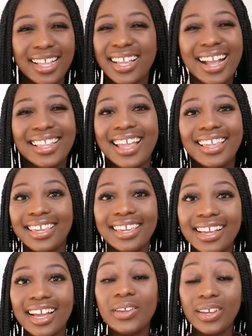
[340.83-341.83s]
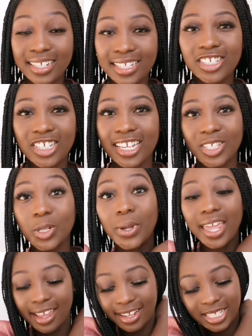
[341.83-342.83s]
you can suggest.
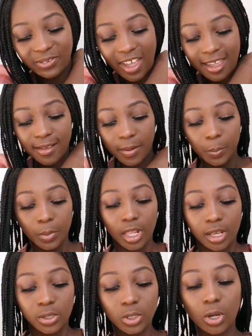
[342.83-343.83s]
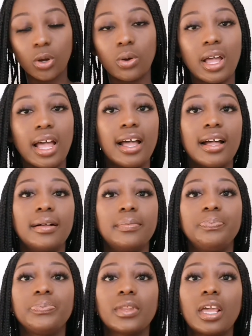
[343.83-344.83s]
Okay, it's fine. So
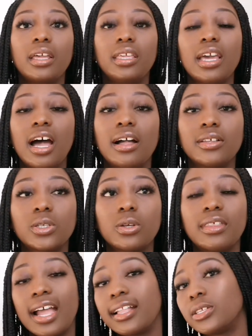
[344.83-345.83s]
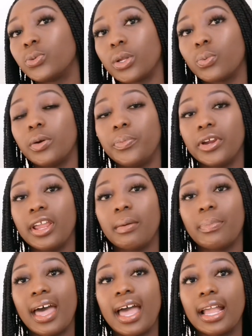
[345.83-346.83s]
so that is what we're
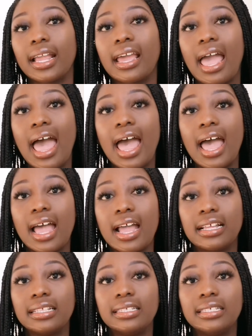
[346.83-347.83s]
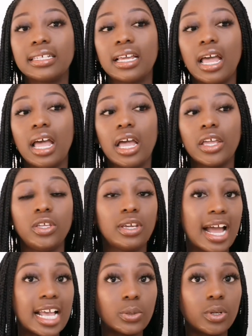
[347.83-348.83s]
bringing back, and you
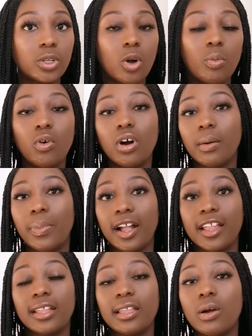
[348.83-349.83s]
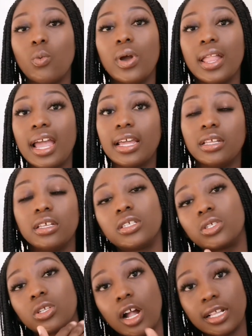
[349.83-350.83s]
guys will know more about it when I
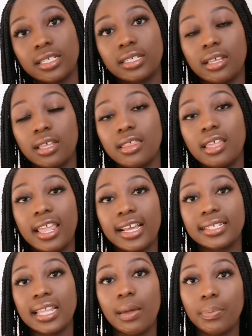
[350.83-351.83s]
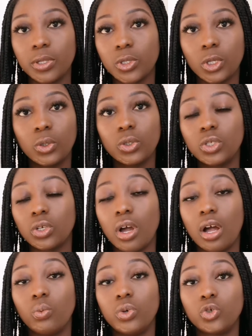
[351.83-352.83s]
start the next episode,
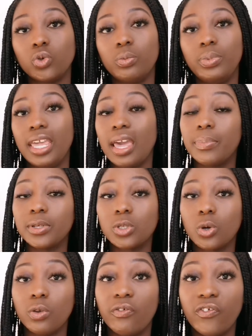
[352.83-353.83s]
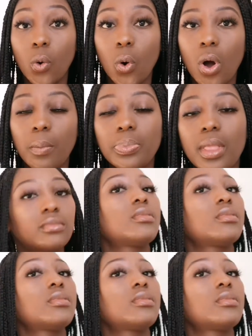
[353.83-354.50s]
which will be episode 4.